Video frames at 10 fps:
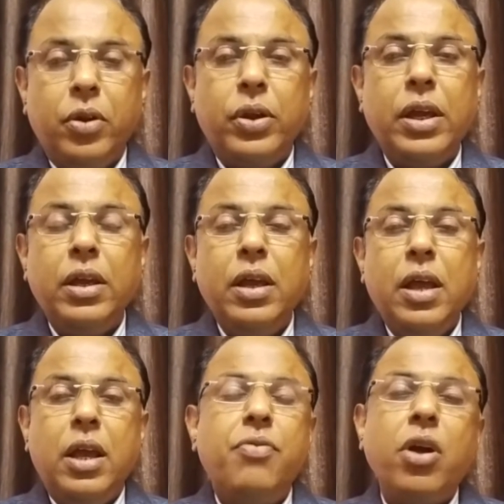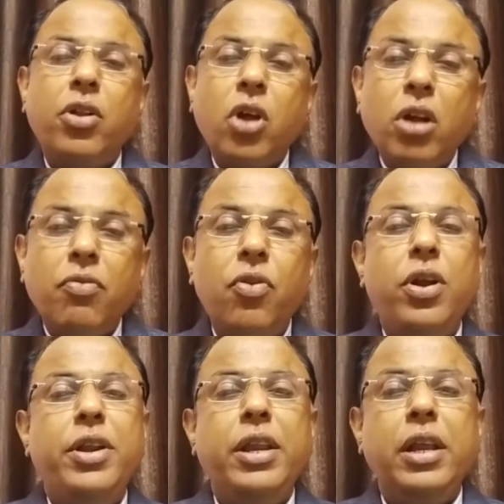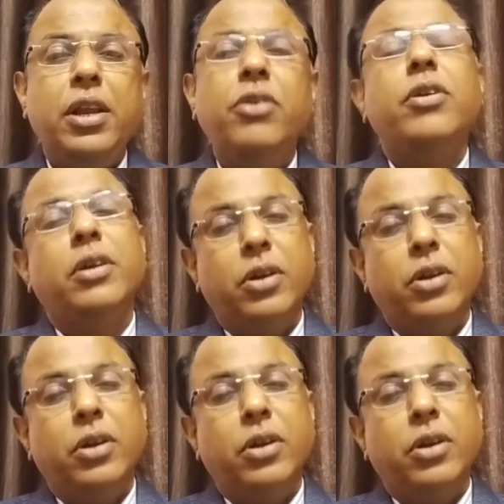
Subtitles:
Okay, if you are not fluent in English,